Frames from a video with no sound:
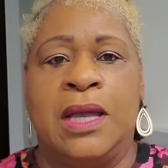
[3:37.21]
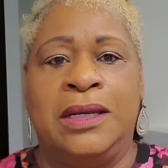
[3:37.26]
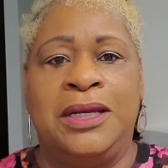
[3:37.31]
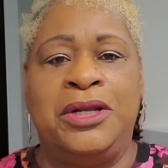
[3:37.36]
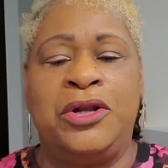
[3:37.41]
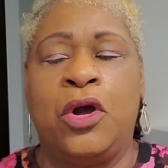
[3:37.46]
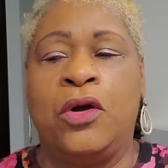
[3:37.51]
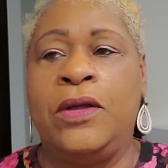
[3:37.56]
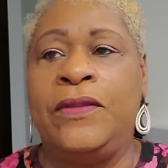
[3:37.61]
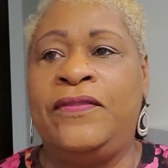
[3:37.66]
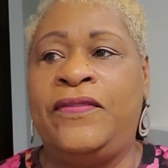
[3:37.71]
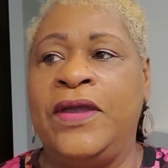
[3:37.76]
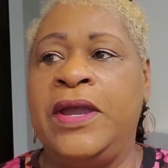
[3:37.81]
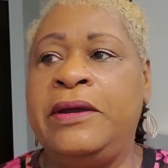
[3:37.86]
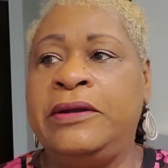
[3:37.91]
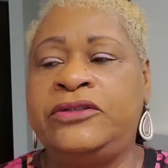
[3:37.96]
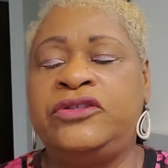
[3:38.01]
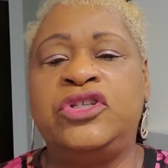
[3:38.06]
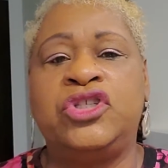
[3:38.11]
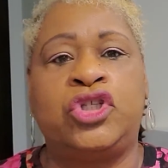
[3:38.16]
You know,
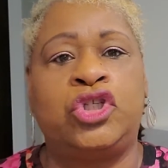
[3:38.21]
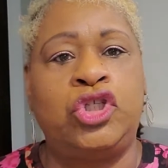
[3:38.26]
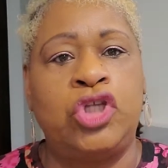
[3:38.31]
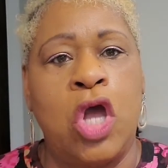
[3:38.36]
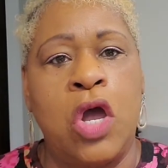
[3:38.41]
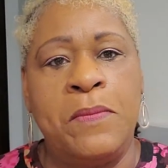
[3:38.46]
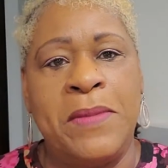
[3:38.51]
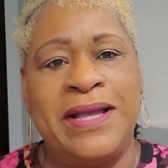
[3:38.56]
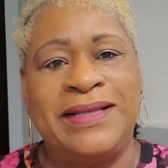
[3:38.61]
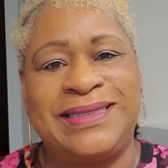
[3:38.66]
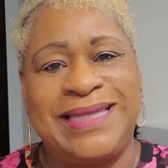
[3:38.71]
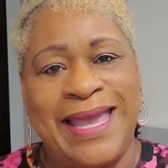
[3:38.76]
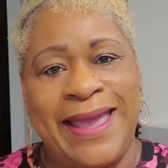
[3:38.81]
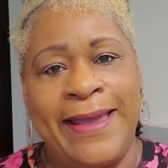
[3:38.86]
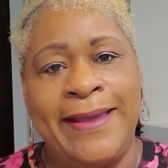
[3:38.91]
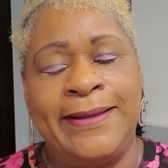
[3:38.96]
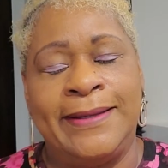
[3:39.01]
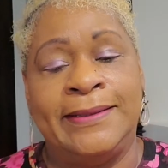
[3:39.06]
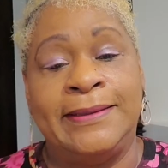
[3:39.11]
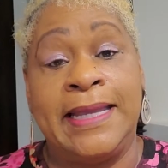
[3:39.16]
there's just so much
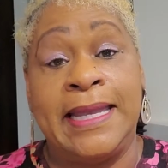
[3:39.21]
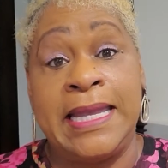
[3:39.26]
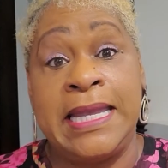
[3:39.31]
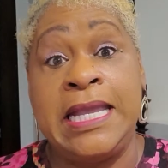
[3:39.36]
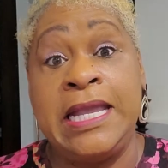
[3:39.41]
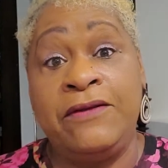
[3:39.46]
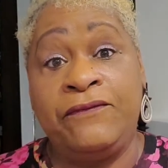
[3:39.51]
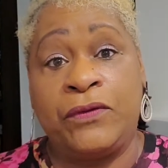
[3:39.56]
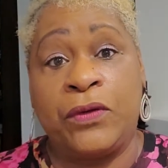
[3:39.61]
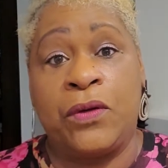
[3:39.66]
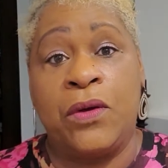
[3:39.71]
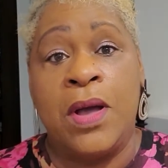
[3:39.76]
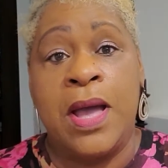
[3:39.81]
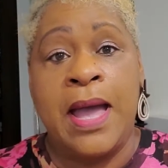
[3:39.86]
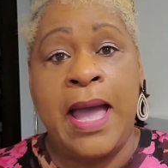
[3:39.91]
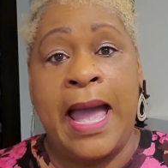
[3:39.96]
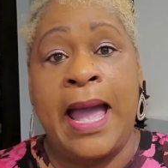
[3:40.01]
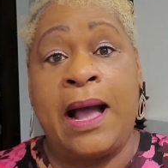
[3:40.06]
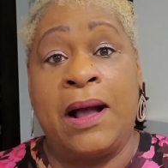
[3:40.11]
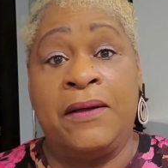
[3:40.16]
hate and evil
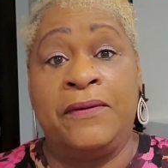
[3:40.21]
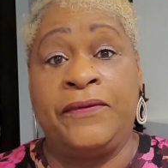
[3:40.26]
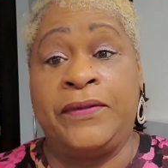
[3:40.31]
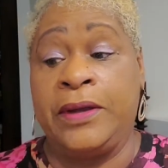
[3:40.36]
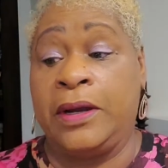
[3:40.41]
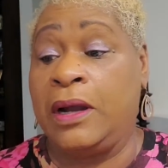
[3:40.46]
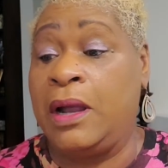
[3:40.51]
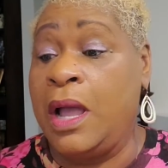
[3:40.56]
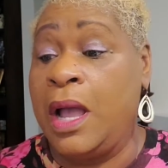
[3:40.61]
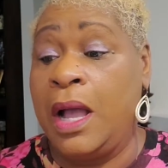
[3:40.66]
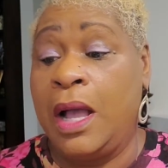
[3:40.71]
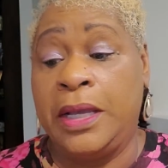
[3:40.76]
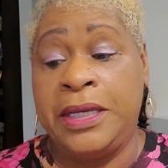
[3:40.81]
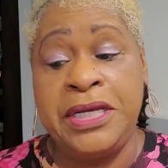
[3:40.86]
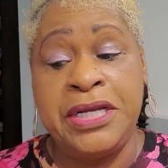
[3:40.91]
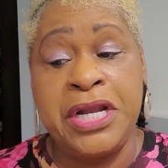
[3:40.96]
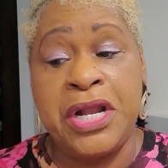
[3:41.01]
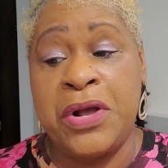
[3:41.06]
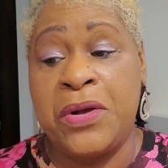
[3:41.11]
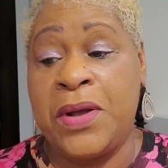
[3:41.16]
out there.
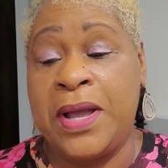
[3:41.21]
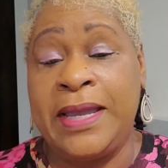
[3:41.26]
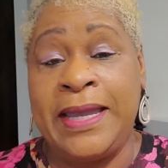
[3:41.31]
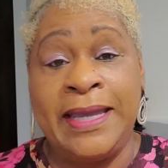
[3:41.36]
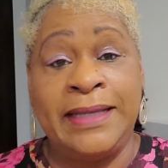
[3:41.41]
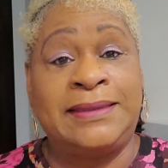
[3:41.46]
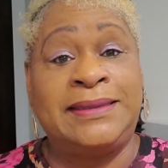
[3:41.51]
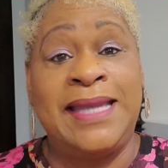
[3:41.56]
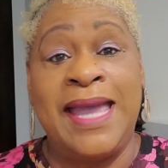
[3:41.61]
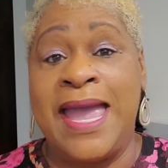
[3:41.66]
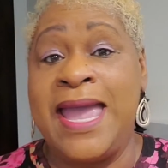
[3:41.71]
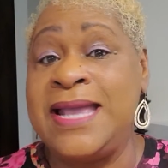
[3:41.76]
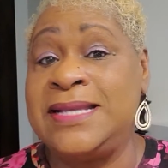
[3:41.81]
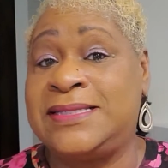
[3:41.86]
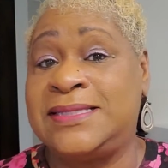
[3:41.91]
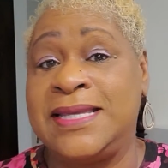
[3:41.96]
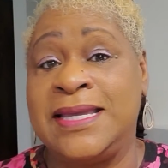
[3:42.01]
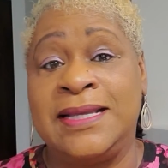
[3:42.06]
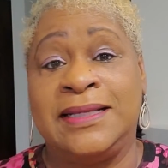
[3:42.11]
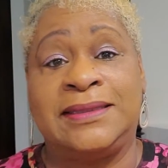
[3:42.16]
You know, it
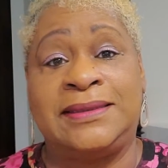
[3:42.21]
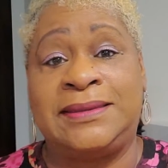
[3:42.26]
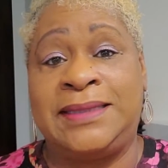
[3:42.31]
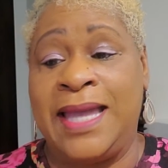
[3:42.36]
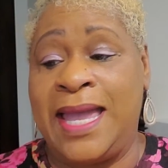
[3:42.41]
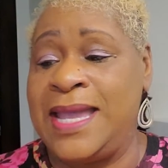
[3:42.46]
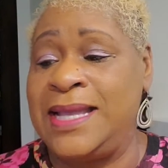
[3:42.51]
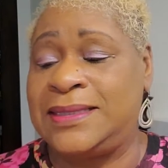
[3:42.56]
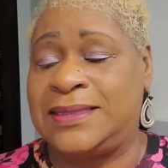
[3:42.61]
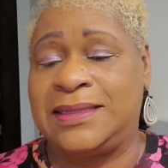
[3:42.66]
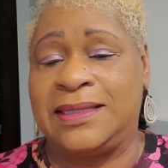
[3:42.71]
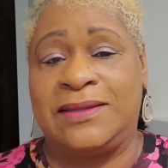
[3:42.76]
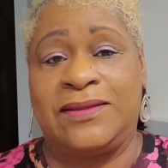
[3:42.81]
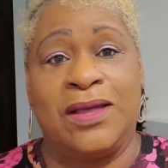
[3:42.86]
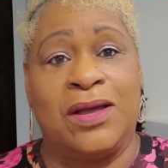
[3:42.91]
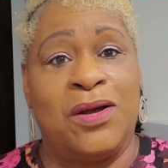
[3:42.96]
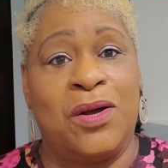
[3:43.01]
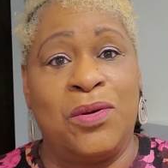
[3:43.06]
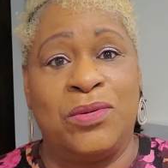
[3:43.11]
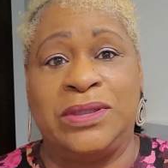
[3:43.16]
takes
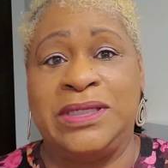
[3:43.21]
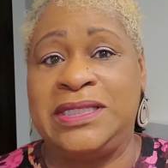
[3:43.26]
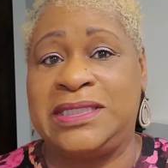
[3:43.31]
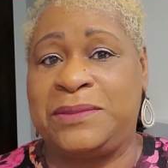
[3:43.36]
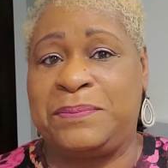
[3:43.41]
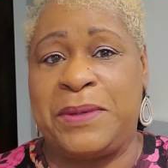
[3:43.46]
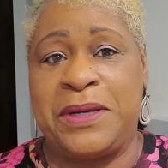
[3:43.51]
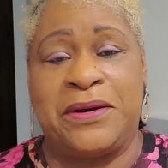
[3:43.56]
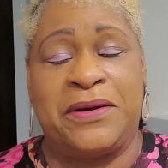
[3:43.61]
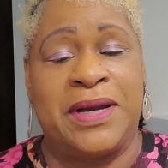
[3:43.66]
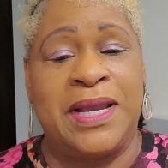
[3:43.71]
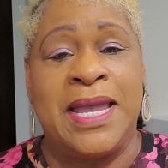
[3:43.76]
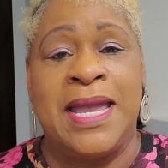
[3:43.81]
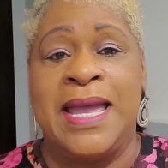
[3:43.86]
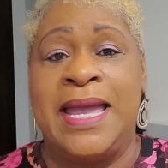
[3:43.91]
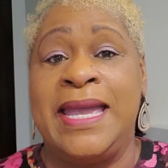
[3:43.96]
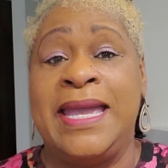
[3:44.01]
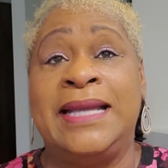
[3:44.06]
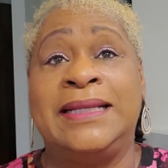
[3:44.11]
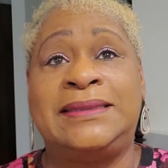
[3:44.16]
the Holy Spirit.
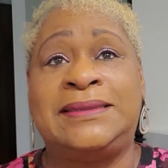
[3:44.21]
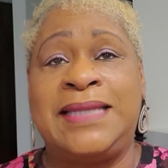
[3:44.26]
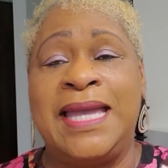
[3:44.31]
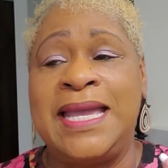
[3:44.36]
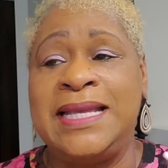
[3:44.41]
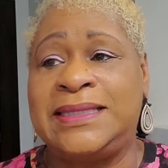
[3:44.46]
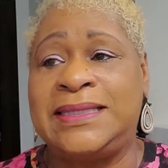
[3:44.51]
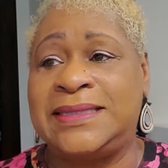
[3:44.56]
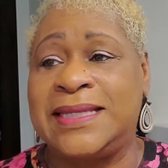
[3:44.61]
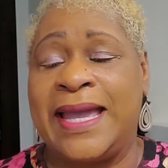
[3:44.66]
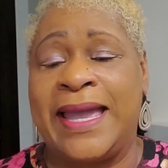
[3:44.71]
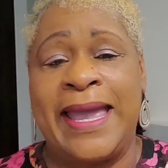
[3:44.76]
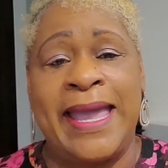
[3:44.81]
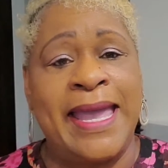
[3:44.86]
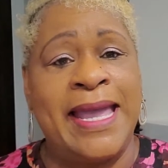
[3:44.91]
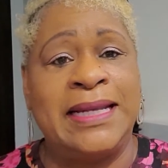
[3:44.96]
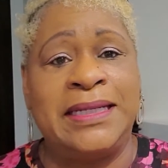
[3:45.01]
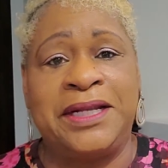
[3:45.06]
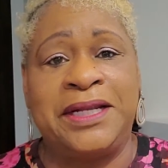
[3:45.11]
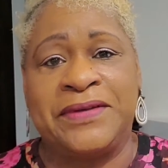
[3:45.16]
It takes the
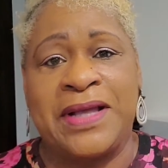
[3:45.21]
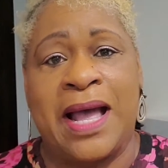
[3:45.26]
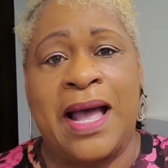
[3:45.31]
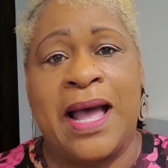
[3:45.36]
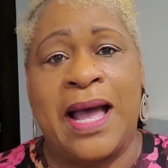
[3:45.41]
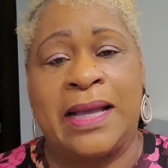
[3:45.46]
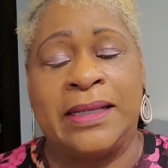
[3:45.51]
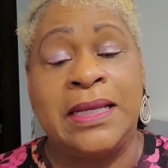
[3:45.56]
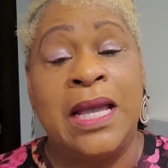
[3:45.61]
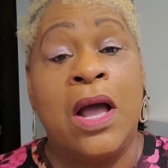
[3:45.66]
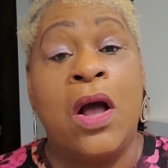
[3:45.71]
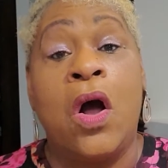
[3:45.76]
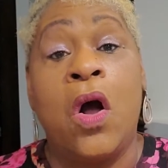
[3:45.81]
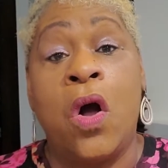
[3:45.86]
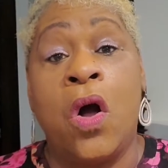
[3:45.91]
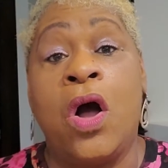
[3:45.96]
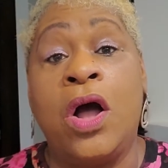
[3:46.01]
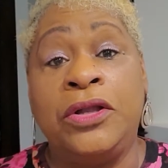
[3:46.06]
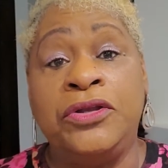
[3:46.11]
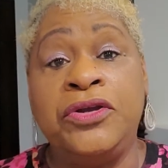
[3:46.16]
hand of God
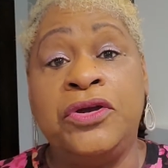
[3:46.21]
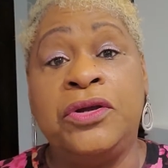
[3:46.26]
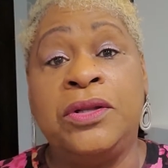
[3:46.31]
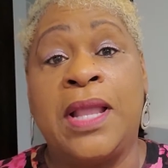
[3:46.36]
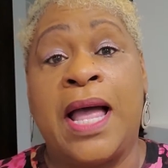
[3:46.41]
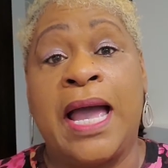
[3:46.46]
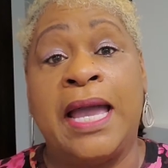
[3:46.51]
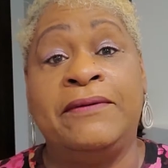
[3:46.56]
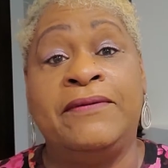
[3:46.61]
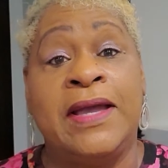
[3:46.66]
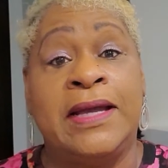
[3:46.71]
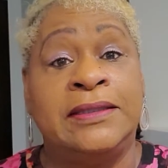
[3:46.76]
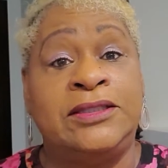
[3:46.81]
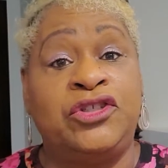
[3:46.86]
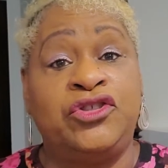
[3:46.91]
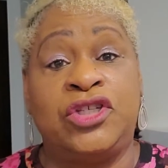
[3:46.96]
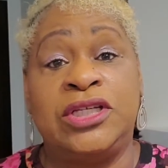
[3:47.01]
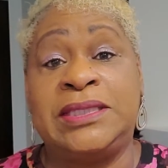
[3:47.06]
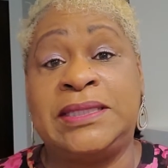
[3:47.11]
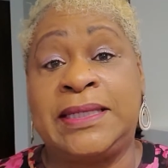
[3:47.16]
on your life
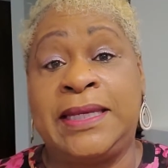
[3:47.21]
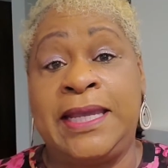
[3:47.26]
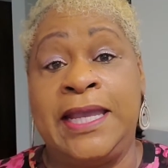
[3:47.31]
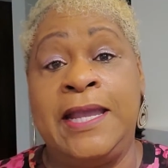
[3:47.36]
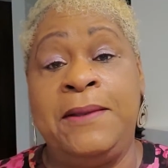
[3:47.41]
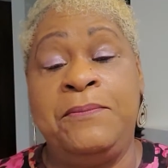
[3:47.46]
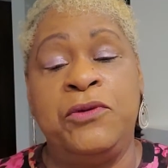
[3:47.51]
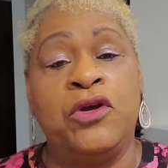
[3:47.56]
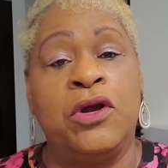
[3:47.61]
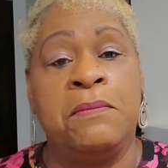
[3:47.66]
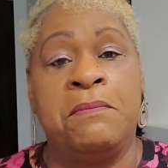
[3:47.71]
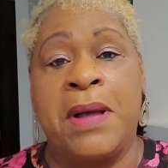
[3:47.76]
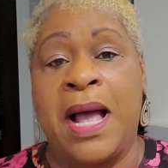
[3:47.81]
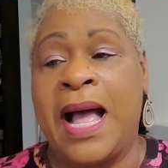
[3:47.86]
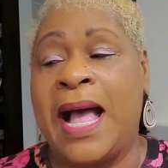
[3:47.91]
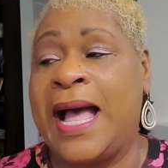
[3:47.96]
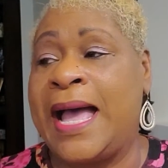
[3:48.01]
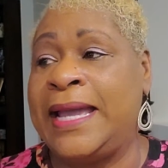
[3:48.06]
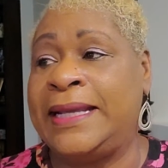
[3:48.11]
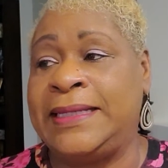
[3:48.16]
to just keep your
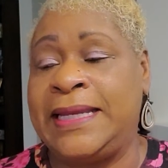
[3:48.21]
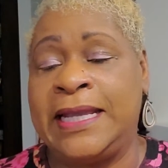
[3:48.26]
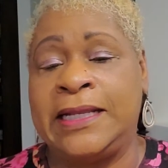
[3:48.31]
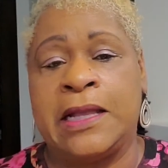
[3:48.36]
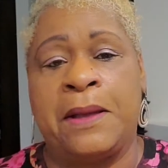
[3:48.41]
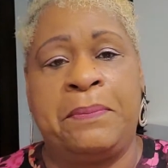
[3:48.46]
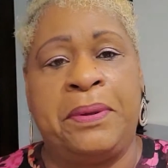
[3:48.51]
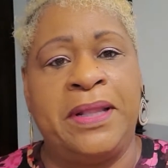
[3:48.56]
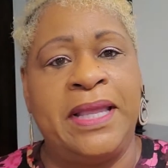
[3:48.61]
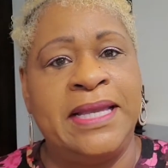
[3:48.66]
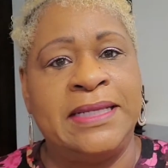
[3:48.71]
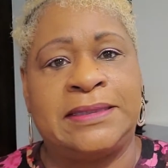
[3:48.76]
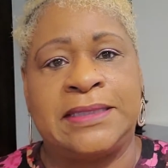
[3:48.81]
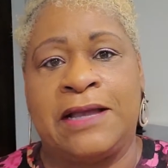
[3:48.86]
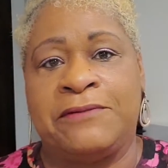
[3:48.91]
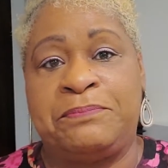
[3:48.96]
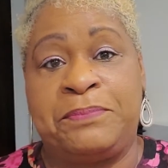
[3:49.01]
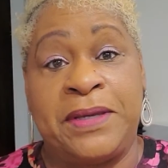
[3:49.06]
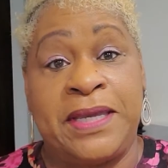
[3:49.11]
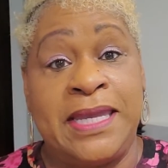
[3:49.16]
mind in a place
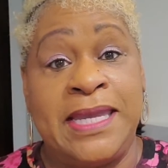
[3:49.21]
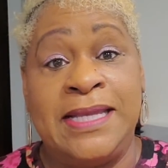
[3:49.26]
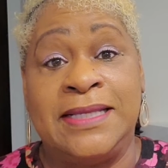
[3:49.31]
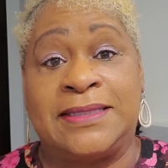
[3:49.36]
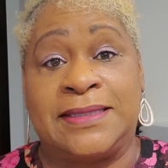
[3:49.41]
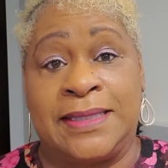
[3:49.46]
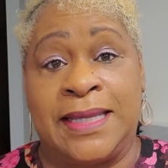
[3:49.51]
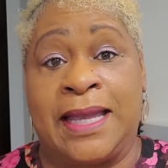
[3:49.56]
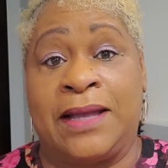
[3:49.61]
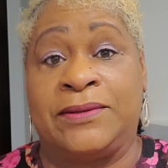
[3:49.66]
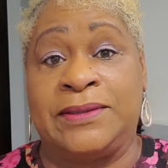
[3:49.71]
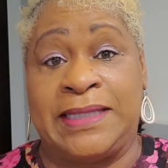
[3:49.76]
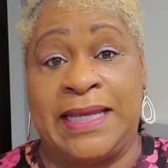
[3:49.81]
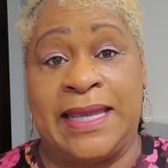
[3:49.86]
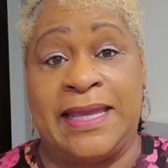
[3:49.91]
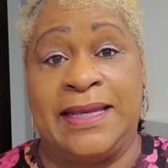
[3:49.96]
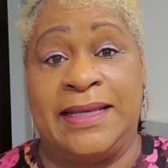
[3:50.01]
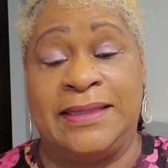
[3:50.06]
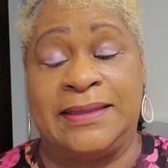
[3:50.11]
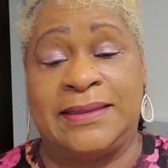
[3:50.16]
of peace
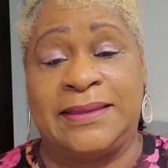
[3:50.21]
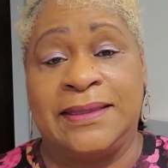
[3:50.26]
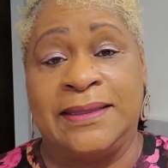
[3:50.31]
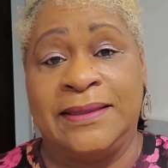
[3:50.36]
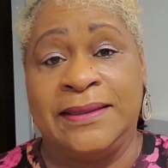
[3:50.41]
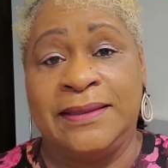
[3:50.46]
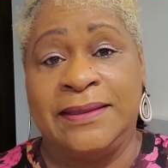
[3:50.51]
nowadays.